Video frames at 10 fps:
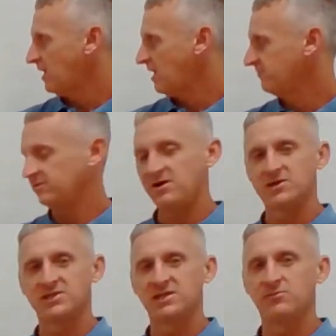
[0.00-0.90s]
our
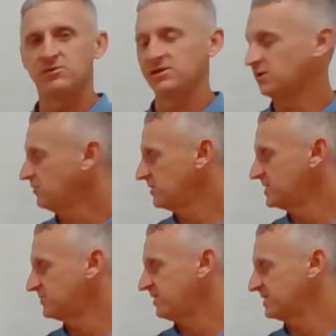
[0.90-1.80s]
velocity will
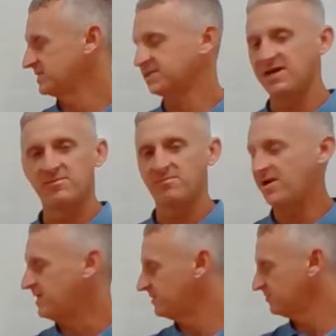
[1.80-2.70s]
increase by the same
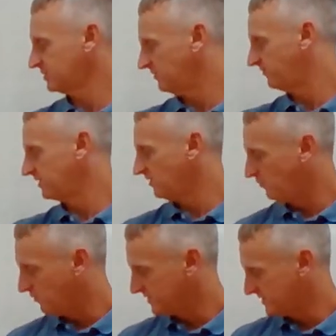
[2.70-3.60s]
amount. So if we go
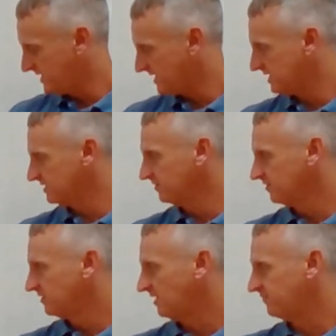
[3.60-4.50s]
1 second,
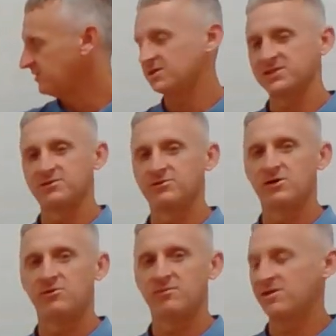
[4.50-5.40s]
our velocity will
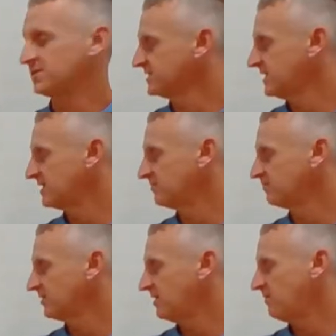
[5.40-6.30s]
go up by the same
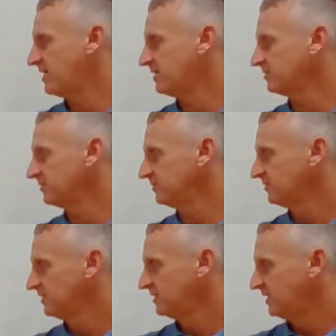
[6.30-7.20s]
amount
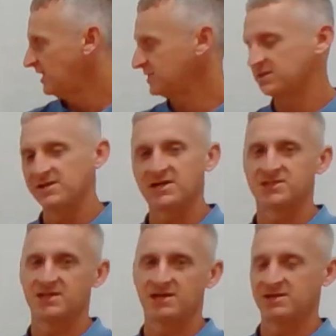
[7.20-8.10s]
as the
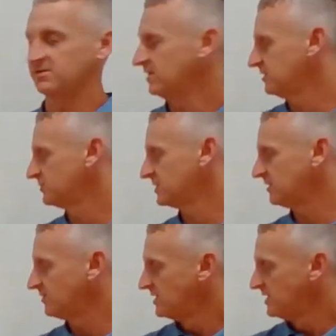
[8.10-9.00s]
next second that it goes
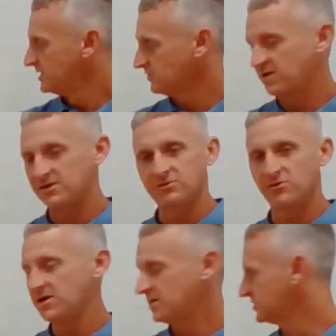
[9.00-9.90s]
up. So that'll create a